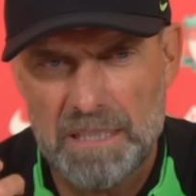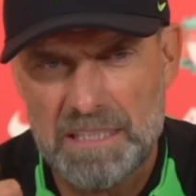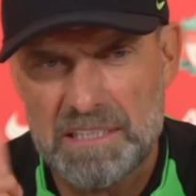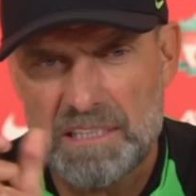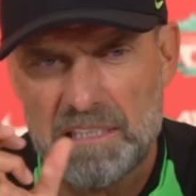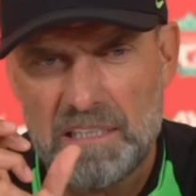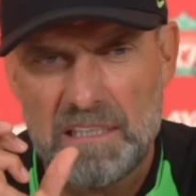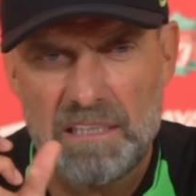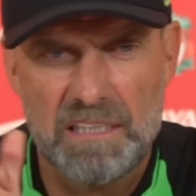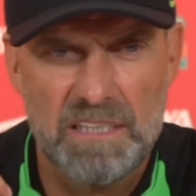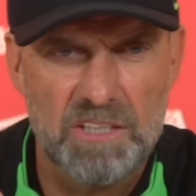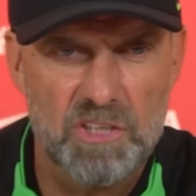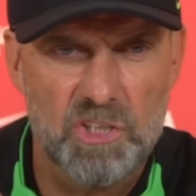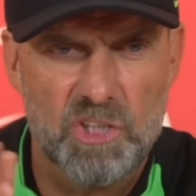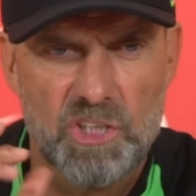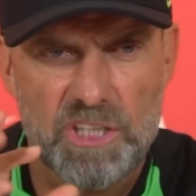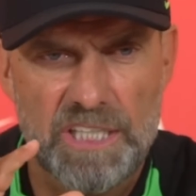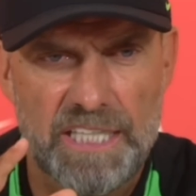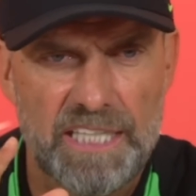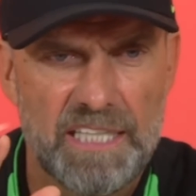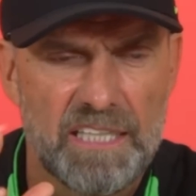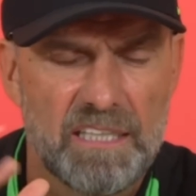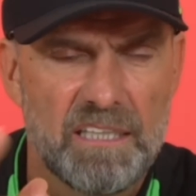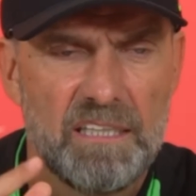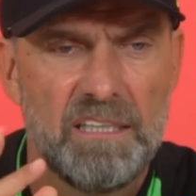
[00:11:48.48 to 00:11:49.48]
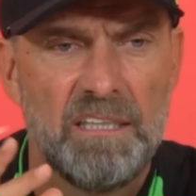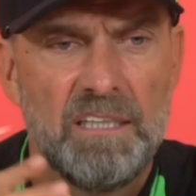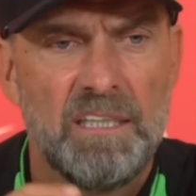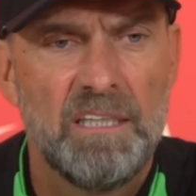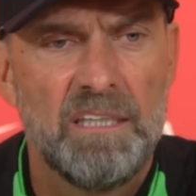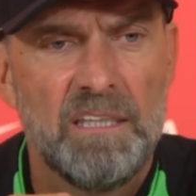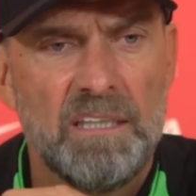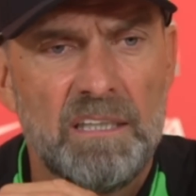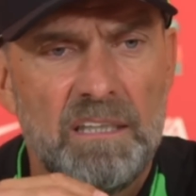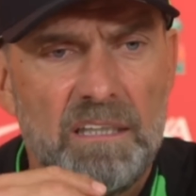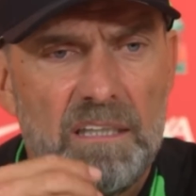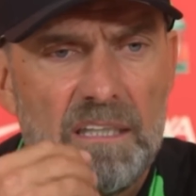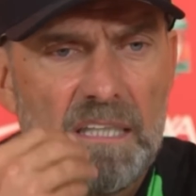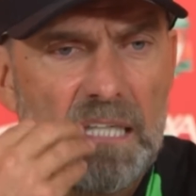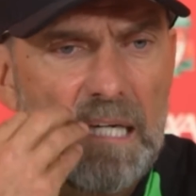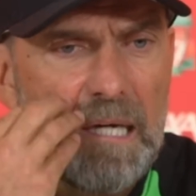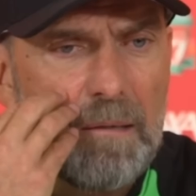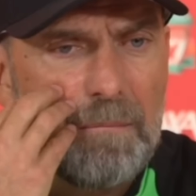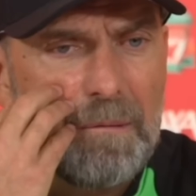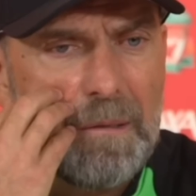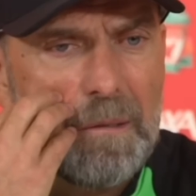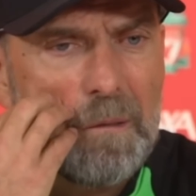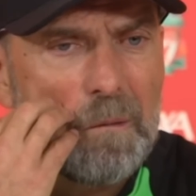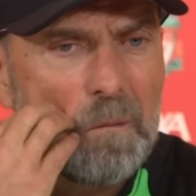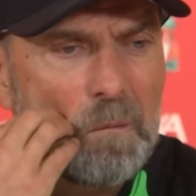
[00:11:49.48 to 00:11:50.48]
muscle-ish here.
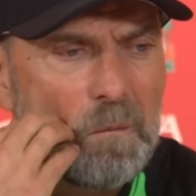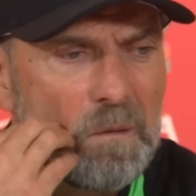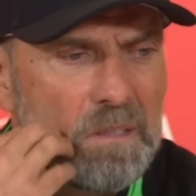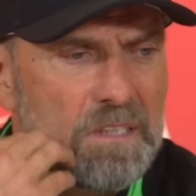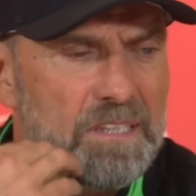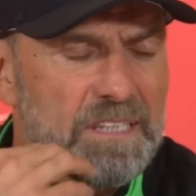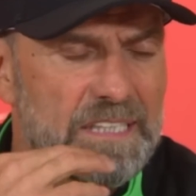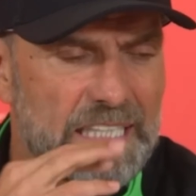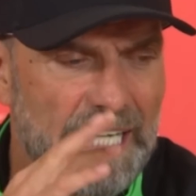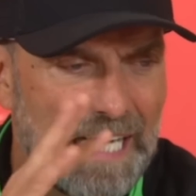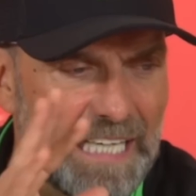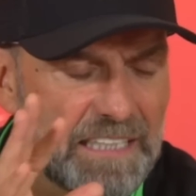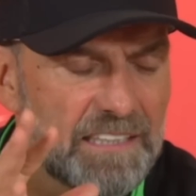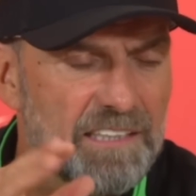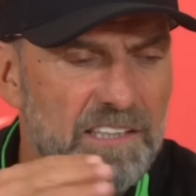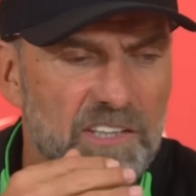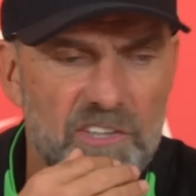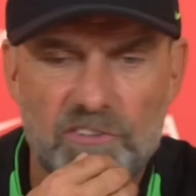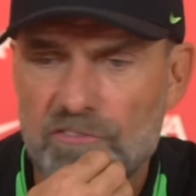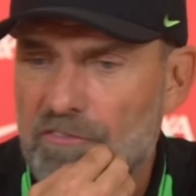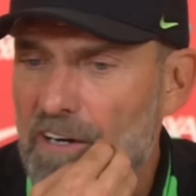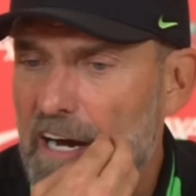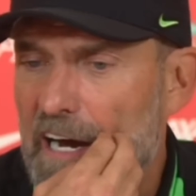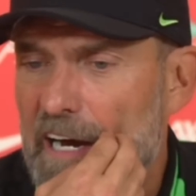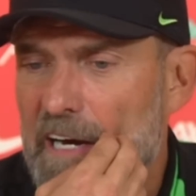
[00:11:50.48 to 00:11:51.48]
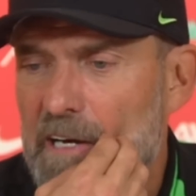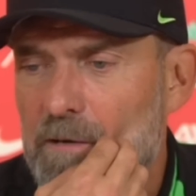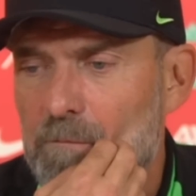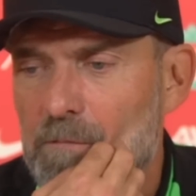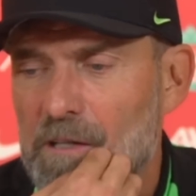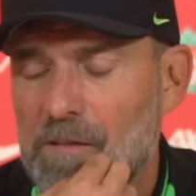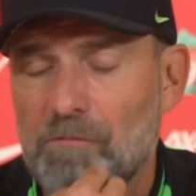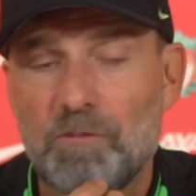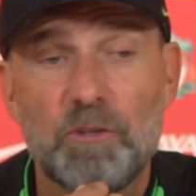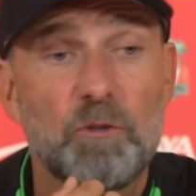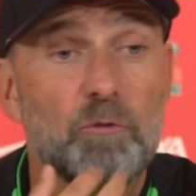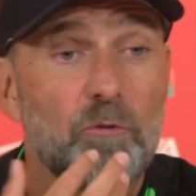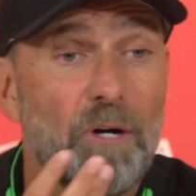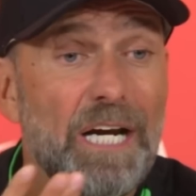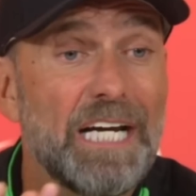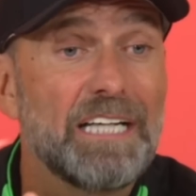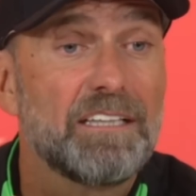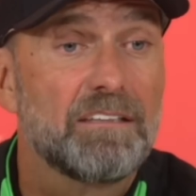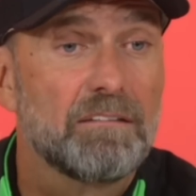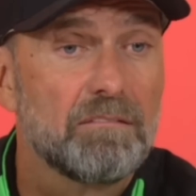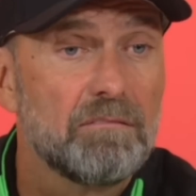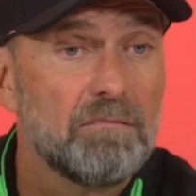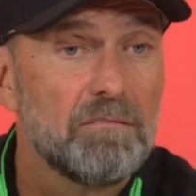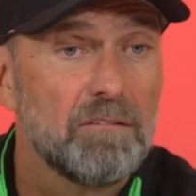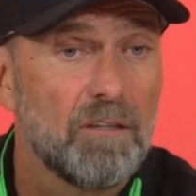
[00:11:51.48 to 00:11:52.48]
Um, he said he's fine, but we read
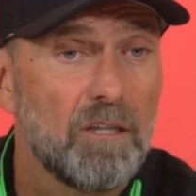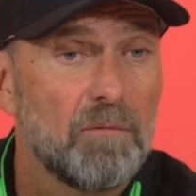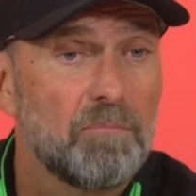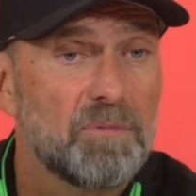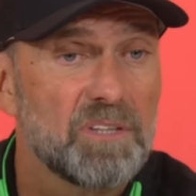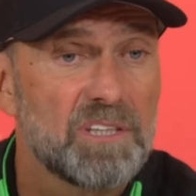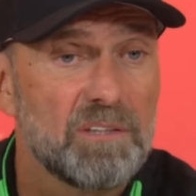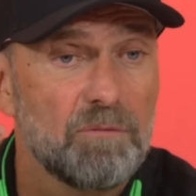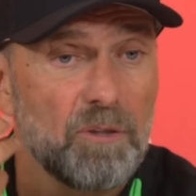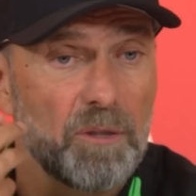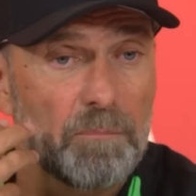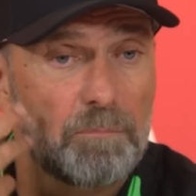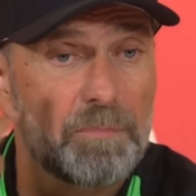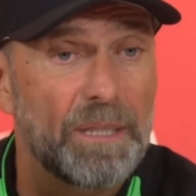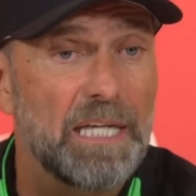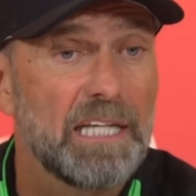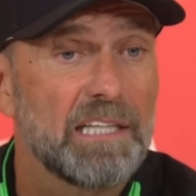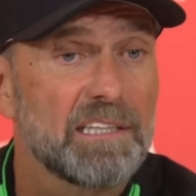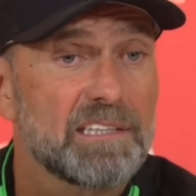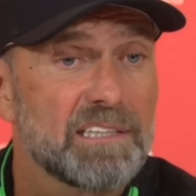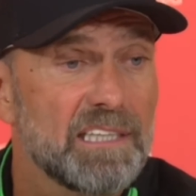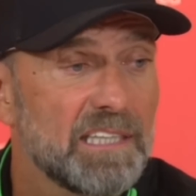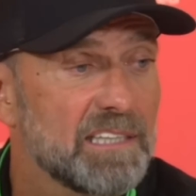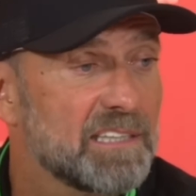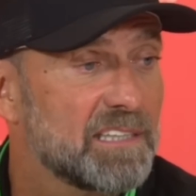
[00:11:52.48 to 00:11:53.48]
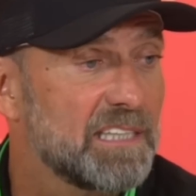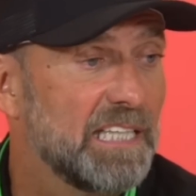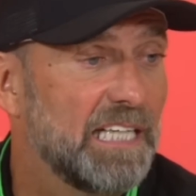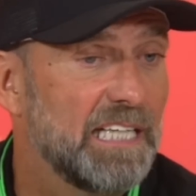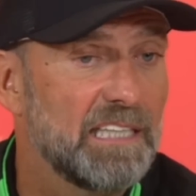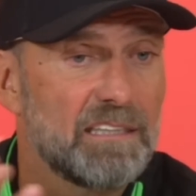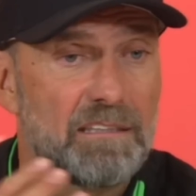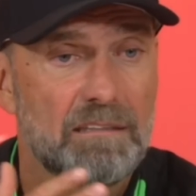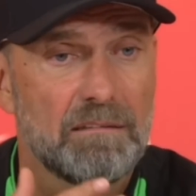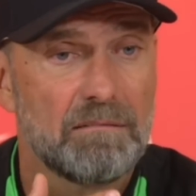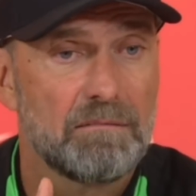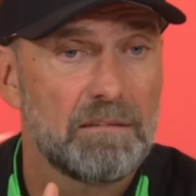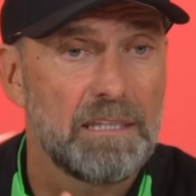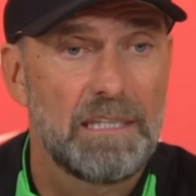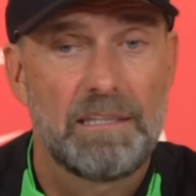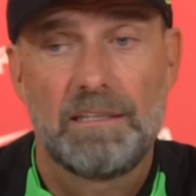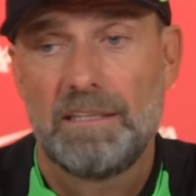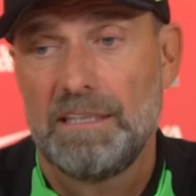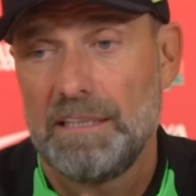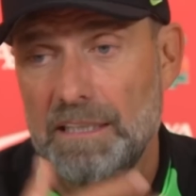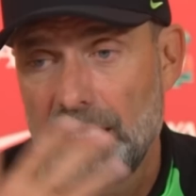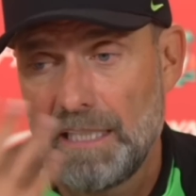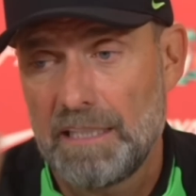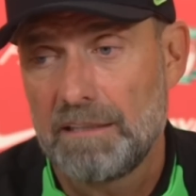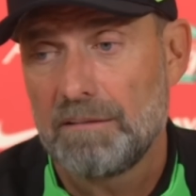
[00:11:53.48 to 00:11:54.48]
obviously what Bielsa said. Then
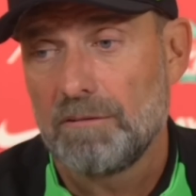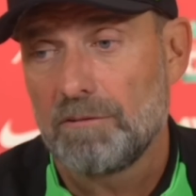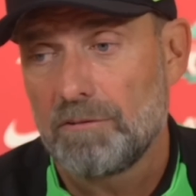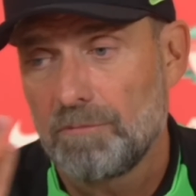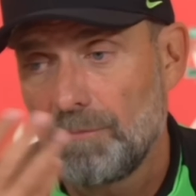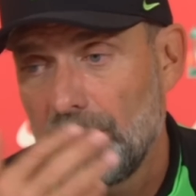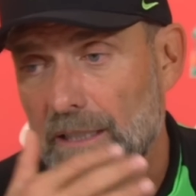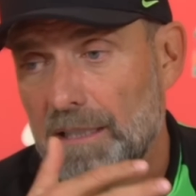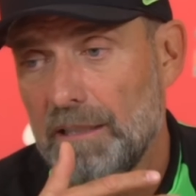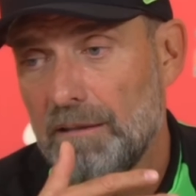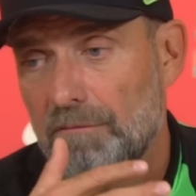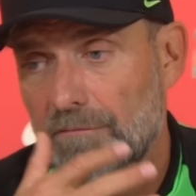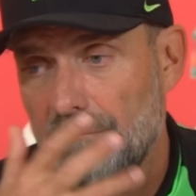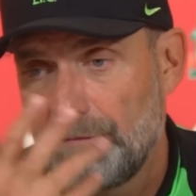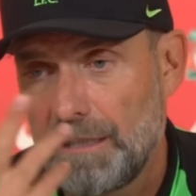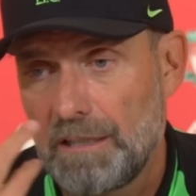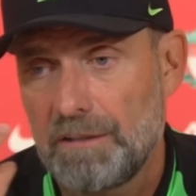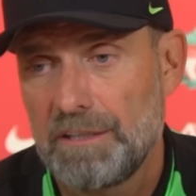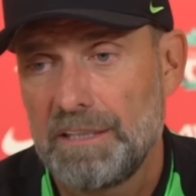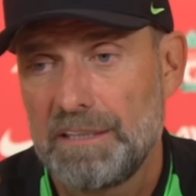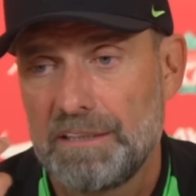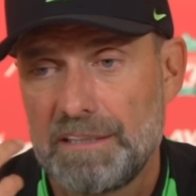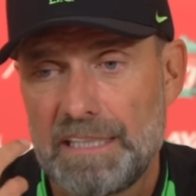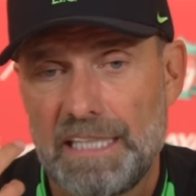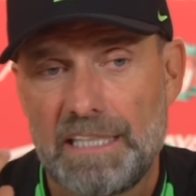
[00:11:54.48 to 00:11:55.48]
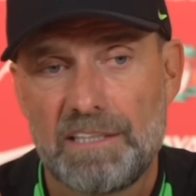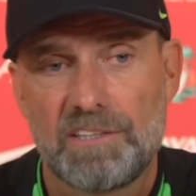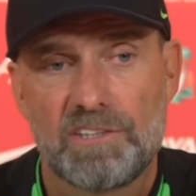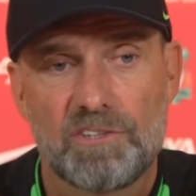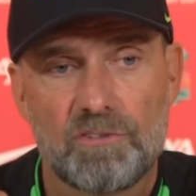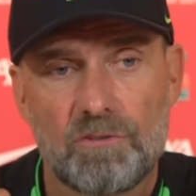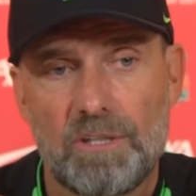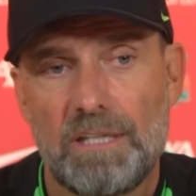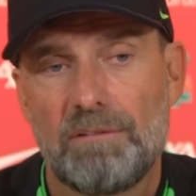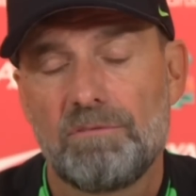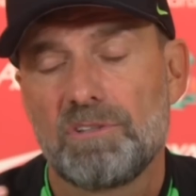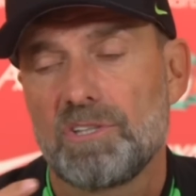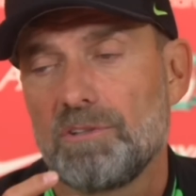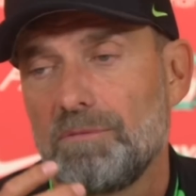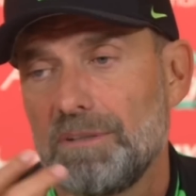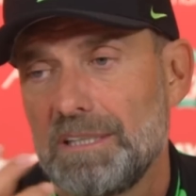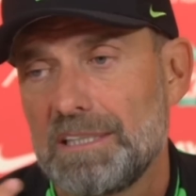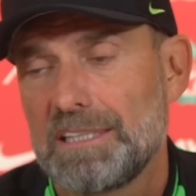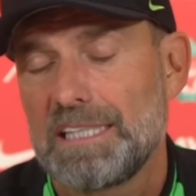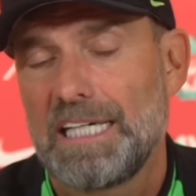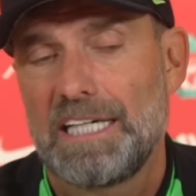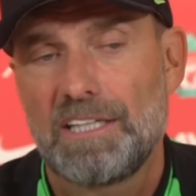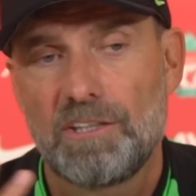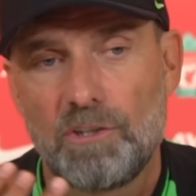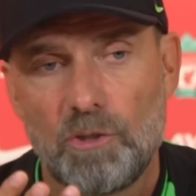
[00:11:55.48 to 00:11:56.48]
he had as well a very intense travel, so we
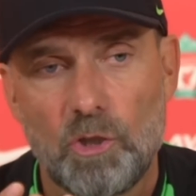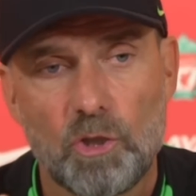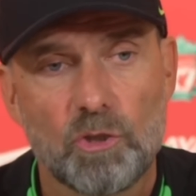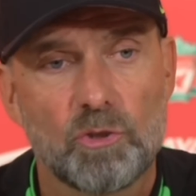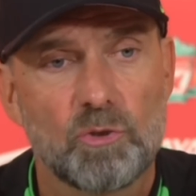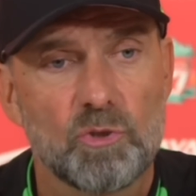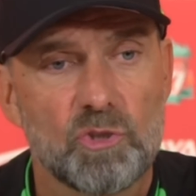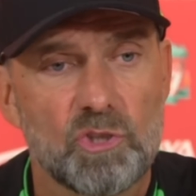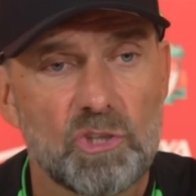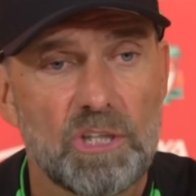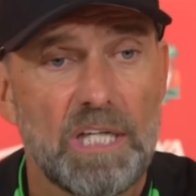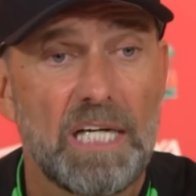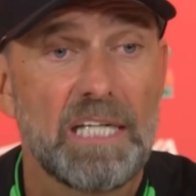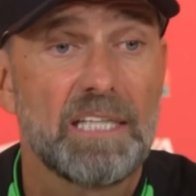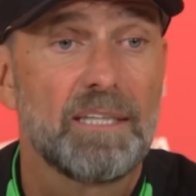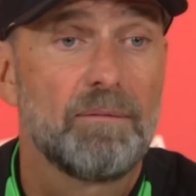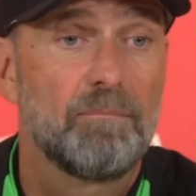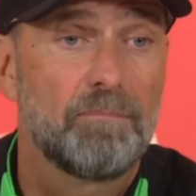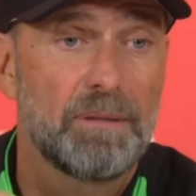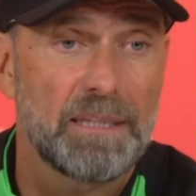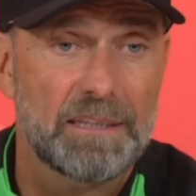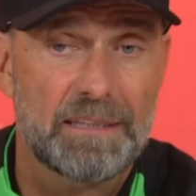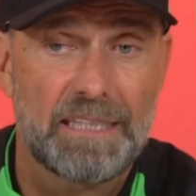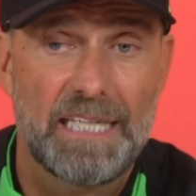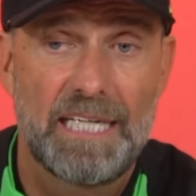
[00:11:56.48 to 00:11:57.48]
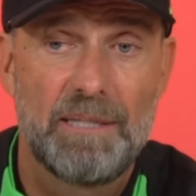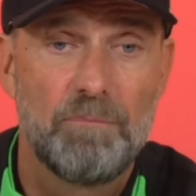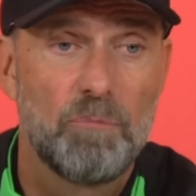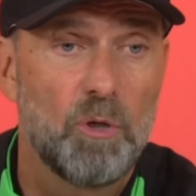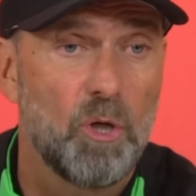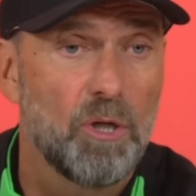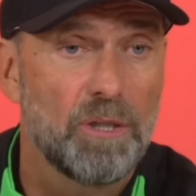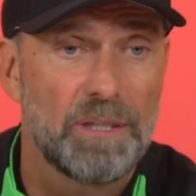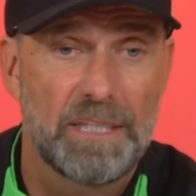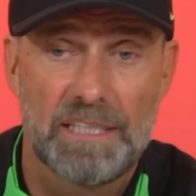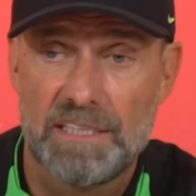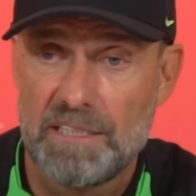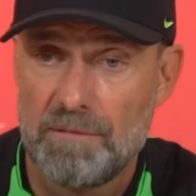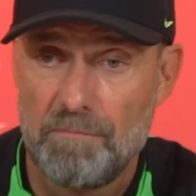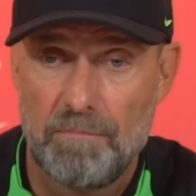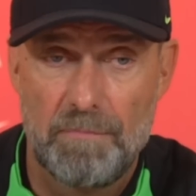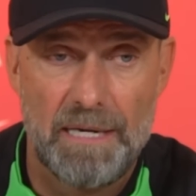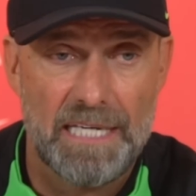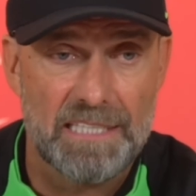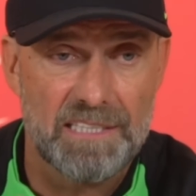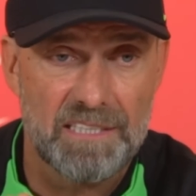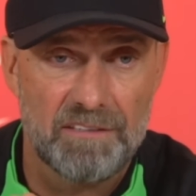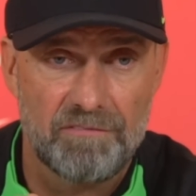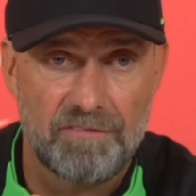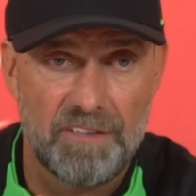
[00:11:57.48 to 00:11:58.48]
decided not to start him, but came on has a
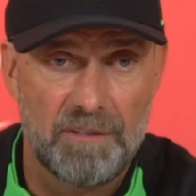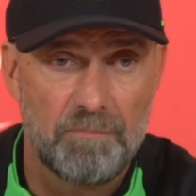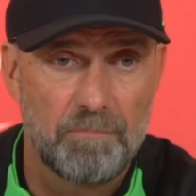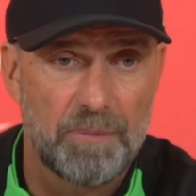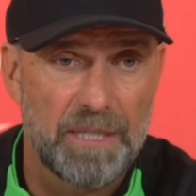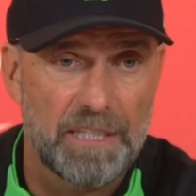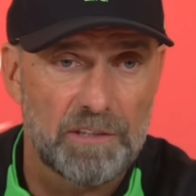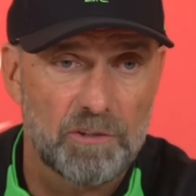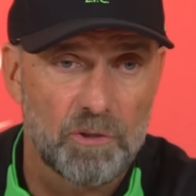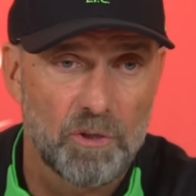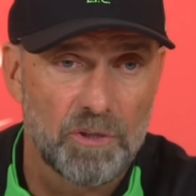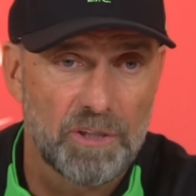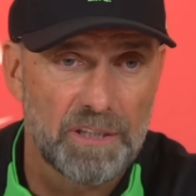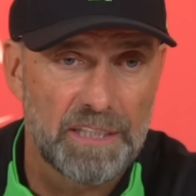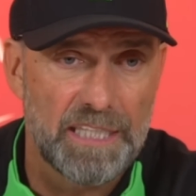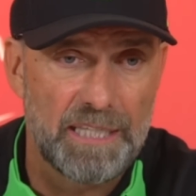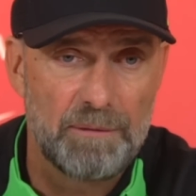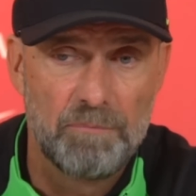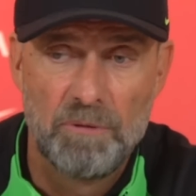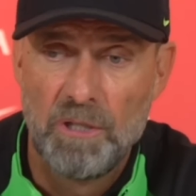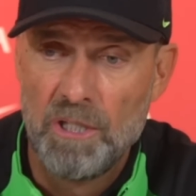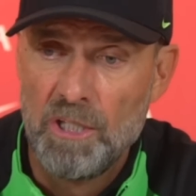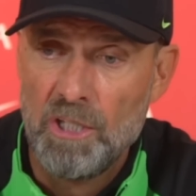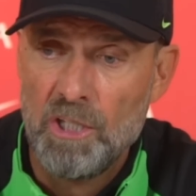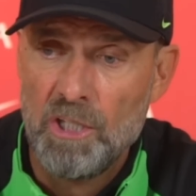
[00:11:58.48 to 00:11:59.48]
massive impact on the game.